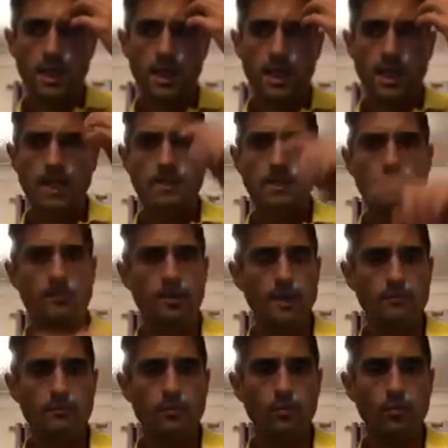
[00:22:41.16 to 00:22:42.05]
it
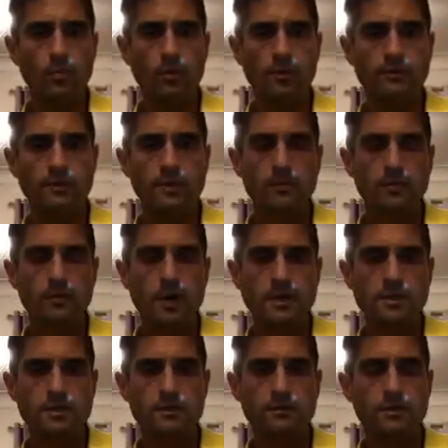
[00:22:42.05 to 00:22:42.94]
people with
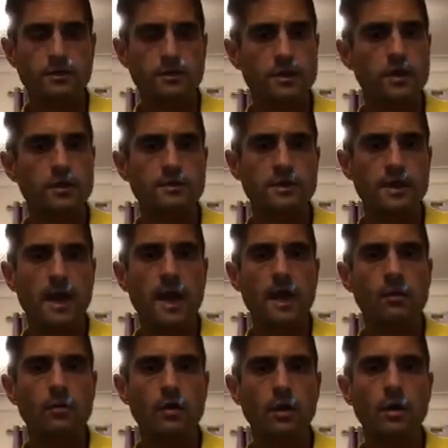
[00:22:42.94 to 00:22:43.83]
depression that turn to
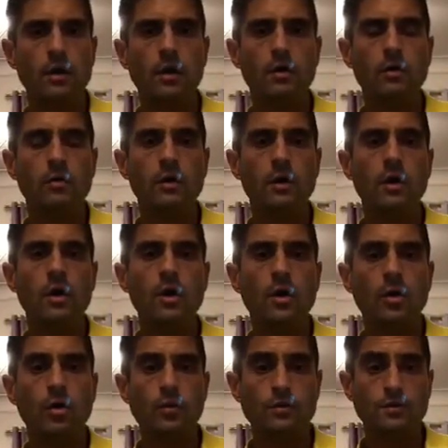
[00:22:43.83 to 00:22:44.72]
alcohol,
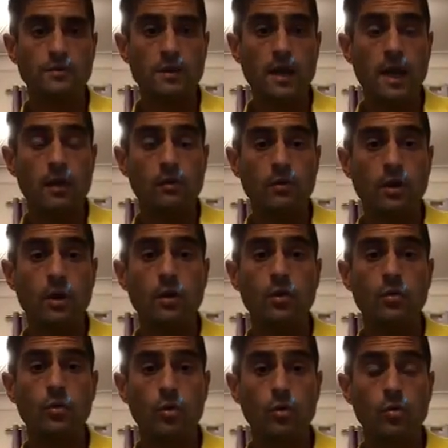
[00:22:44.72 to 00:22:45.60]
or does
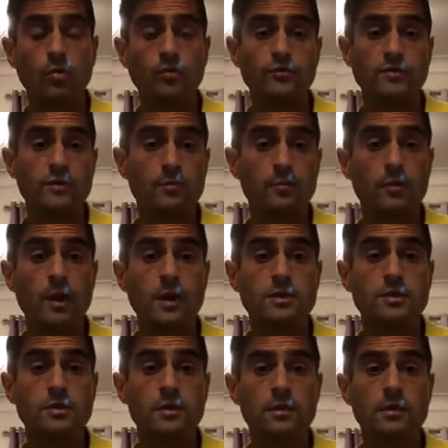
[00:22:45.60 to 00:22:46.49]
alcohol cause
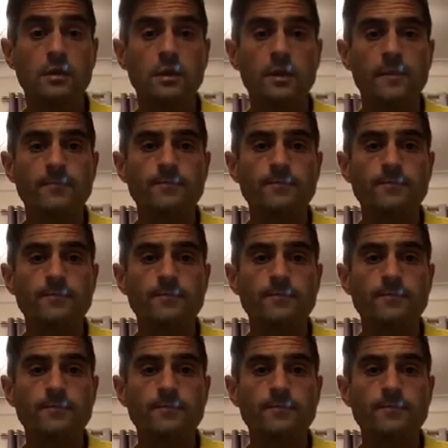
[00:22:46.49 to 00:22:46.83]
depression?